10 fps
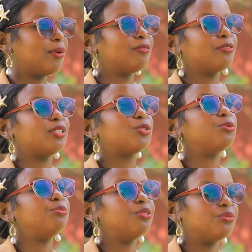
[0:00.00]
But of course,
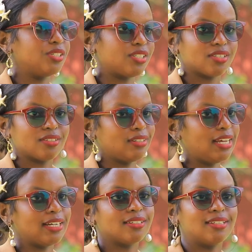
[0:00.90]
to be rich.
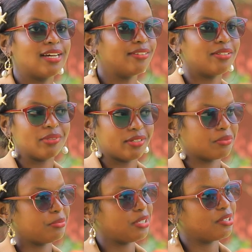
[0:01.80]
Like the ultimate is
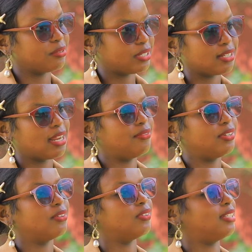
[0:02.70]
being rich and
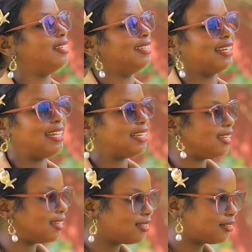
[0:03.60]
having everything that I
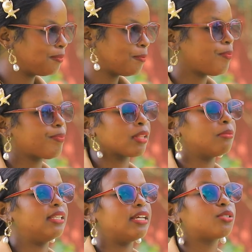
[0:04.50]
need.
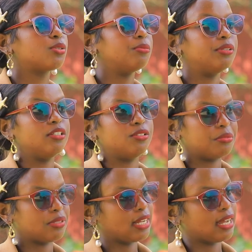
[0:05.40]
But there's so many
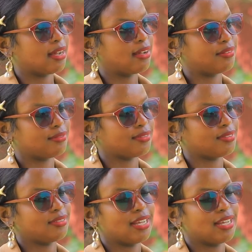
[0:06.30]
dreams that I have.